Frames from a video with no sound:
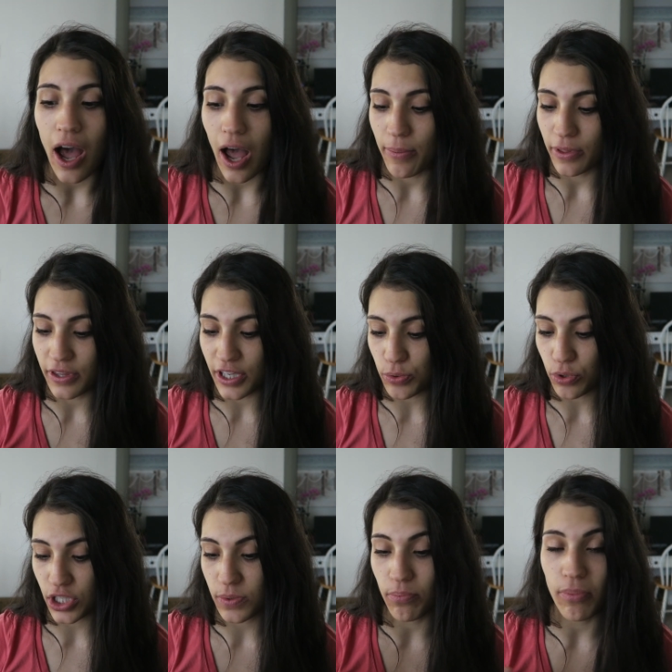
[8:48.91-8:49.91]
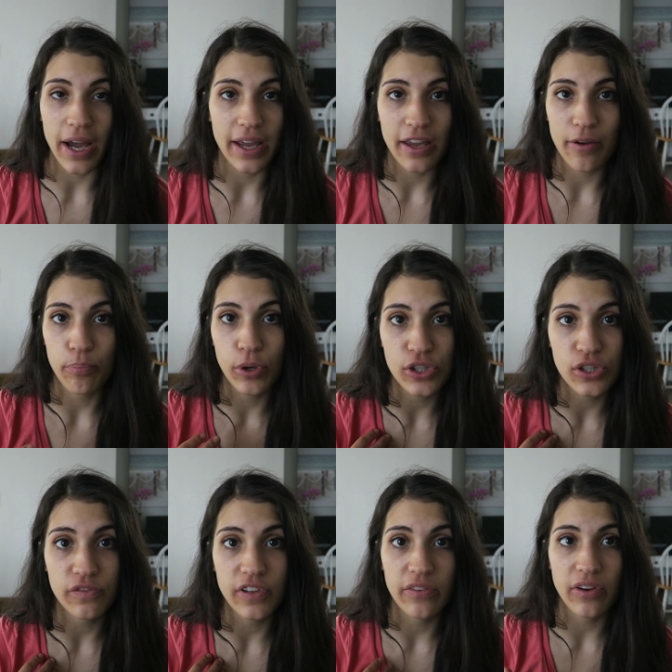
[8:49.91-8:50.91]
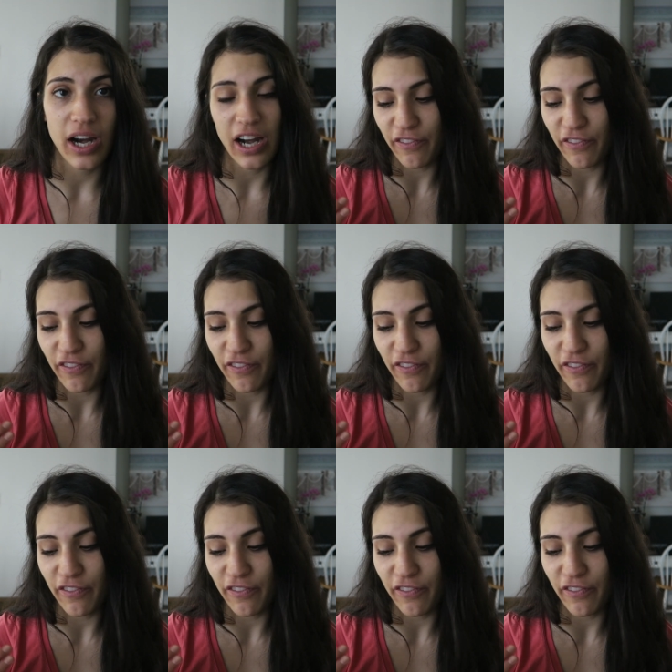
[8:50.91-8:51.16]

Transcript: Um, these were just my personal favorite,